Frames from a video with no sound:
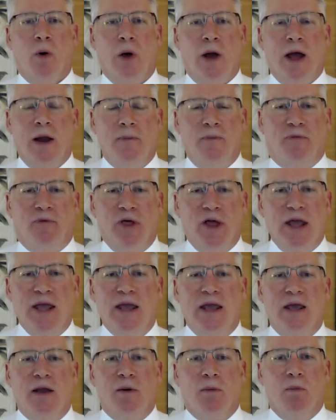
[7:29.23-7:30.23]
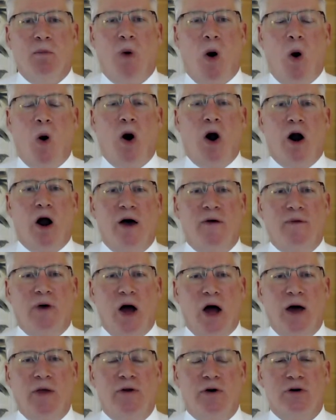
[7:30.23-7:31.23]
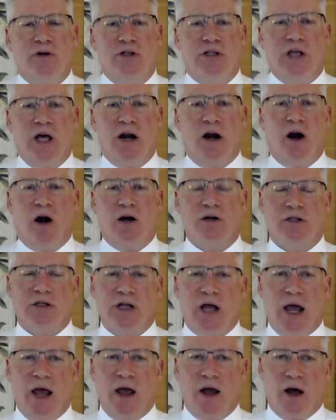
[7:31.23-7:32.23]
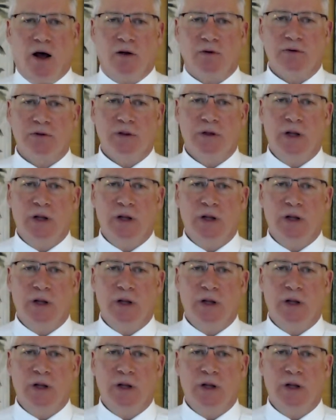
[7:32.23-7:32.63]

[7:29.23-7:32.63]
and think more of others than ourselves.